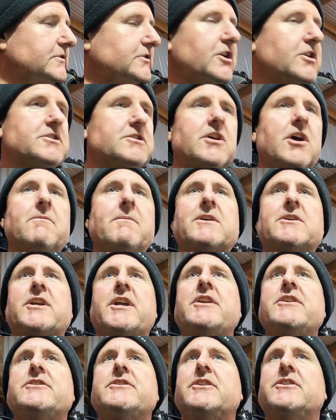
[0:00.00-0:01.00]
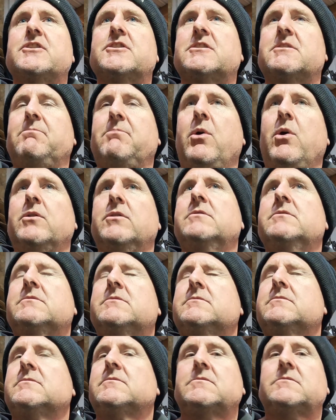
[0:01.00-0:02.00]
Just so much easier just to put
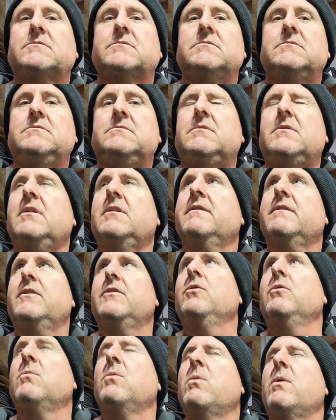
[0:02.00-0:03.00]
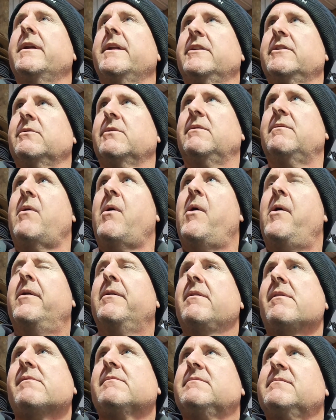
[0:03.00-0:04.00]
the normal one into it. Days,
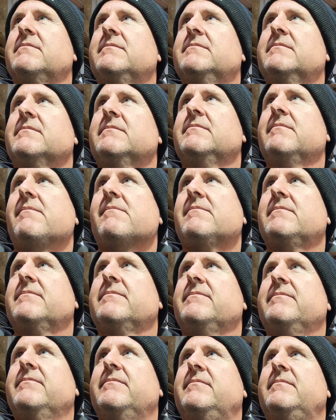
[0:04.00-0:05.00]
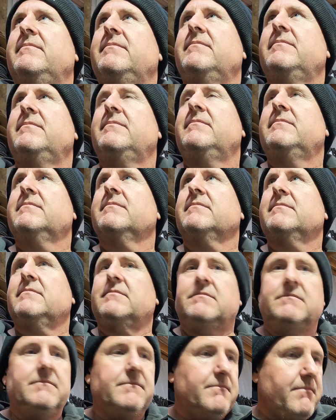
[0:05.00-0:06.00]
you can potentially get the whole
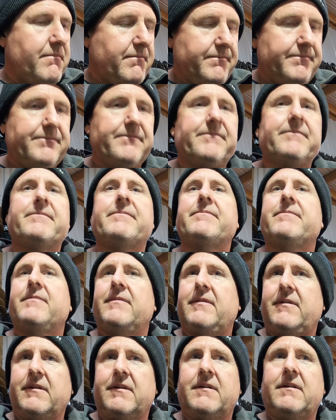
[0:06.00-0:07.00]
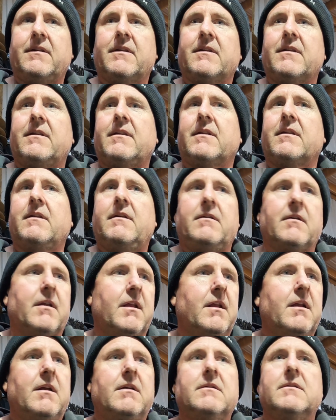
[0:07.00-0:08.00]
lot non-computer the same capacity
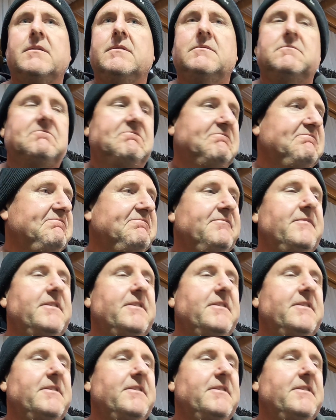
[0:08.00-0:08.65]
as a computerized one.